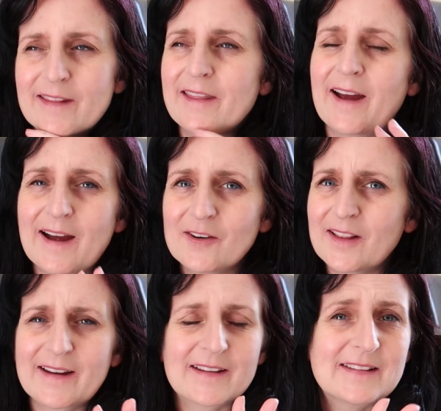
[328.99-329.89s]
There are
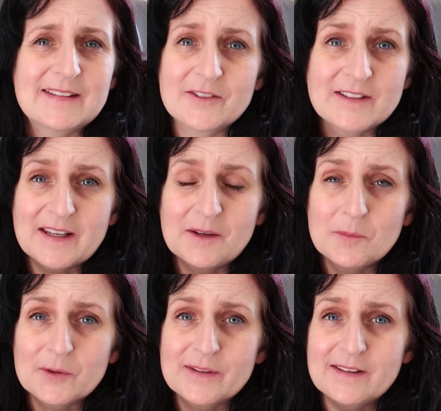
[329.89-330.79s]
like 17
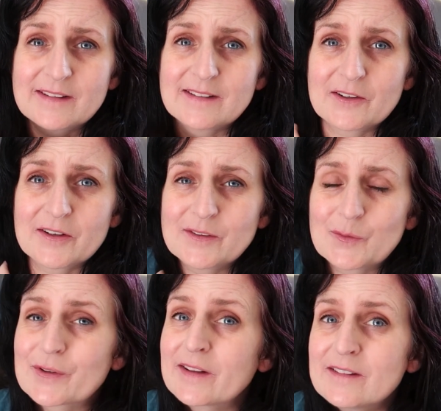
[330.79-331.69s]
books in this series, so
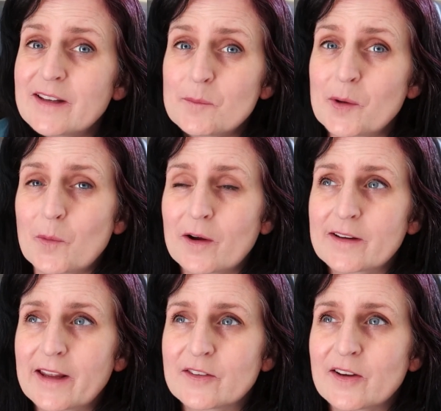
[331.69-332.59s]
it's going to take me a while to
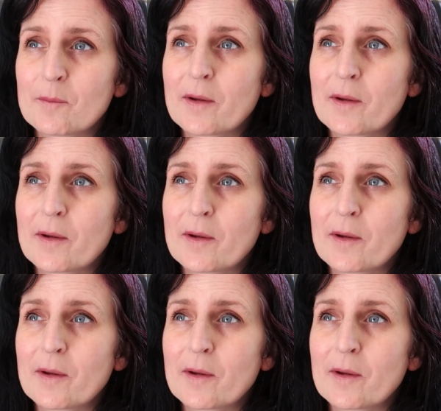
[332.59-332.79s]
catch up,